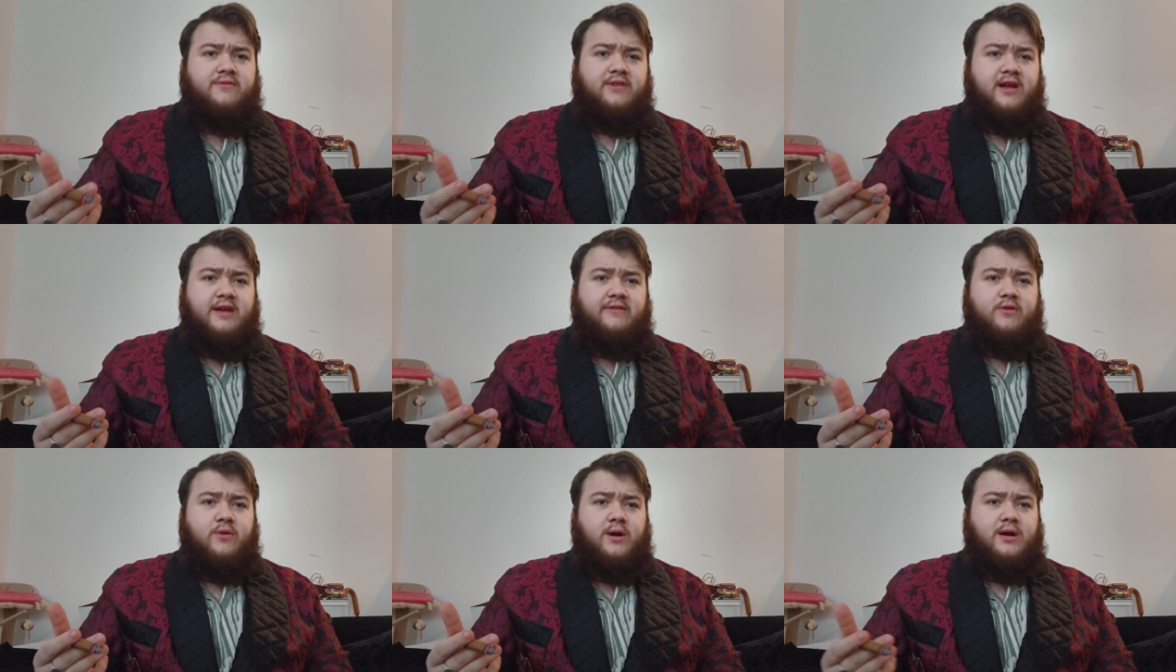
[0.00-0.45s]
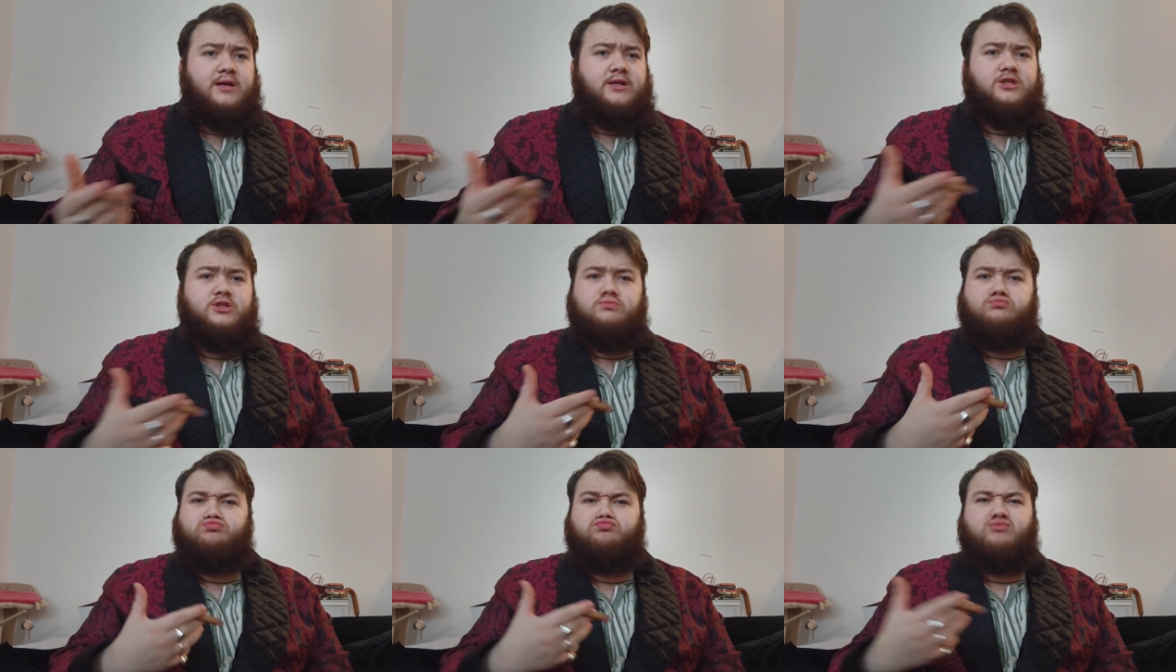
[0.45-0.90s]
Flavour
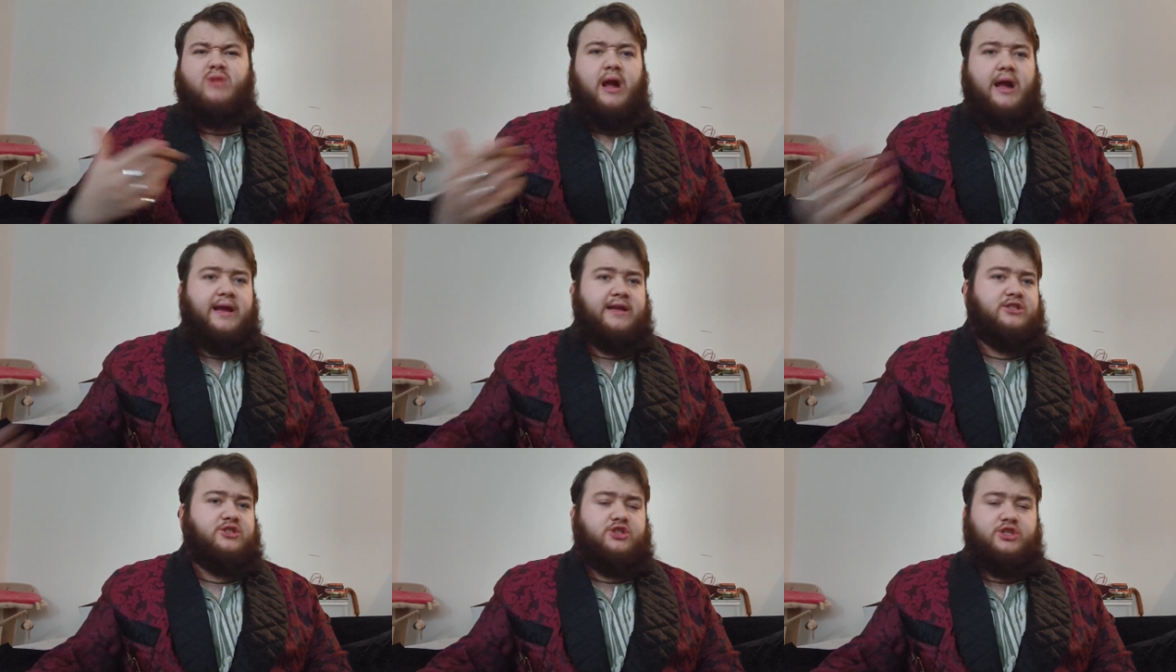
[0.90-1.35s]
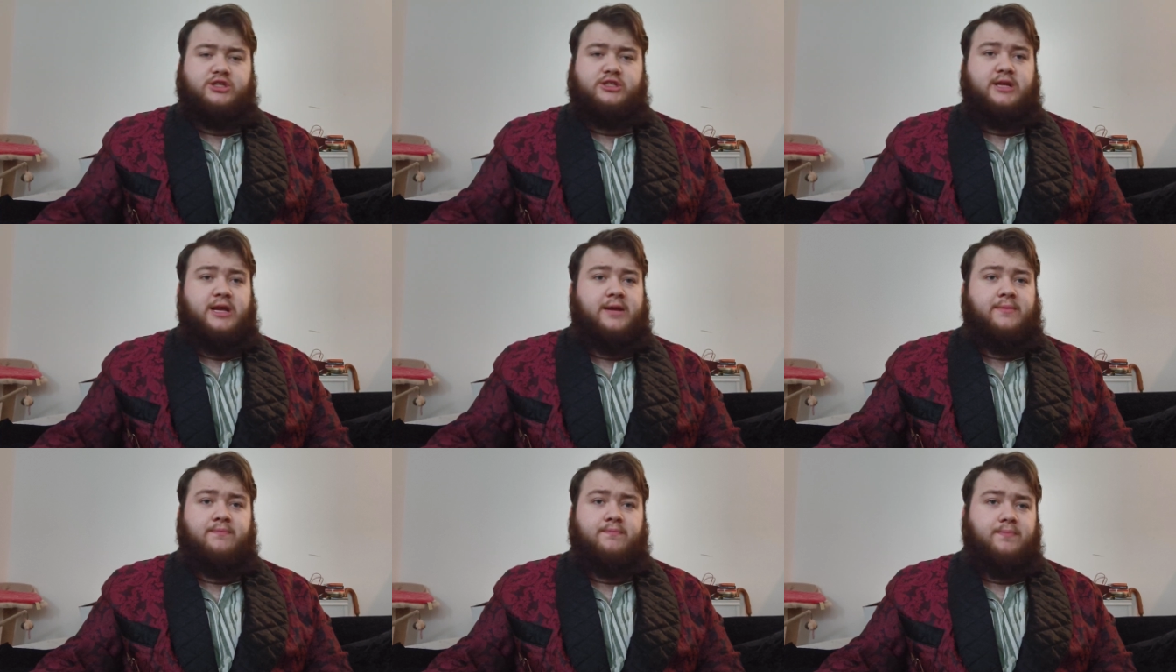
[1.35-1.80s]
wise, it's the
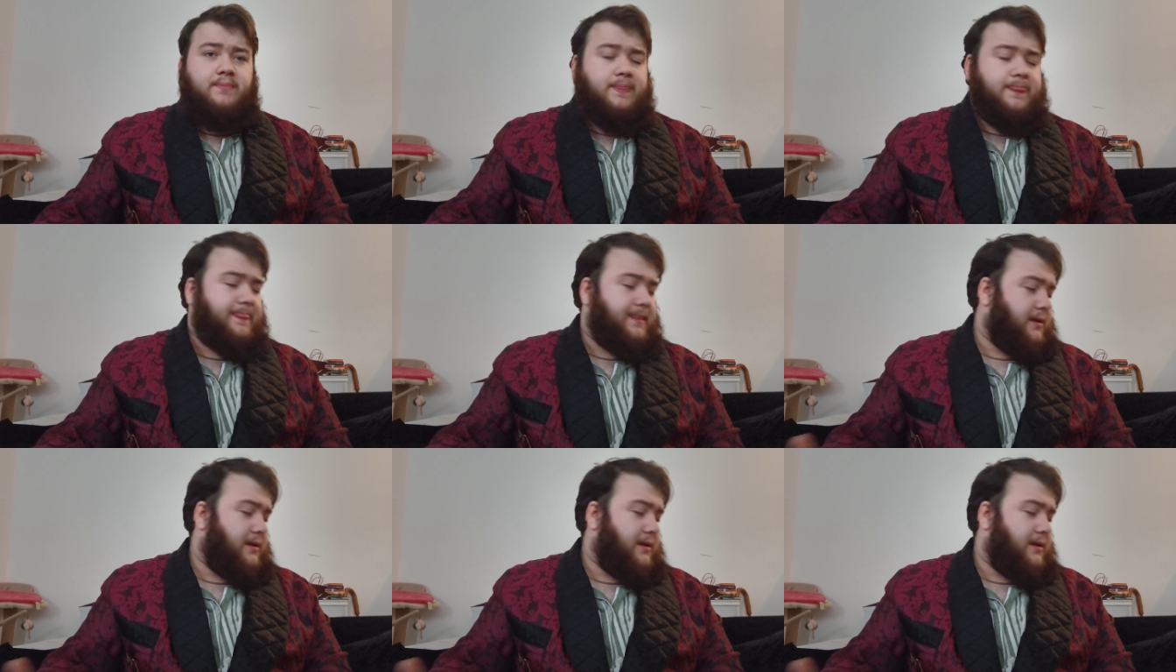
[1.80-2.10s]
same.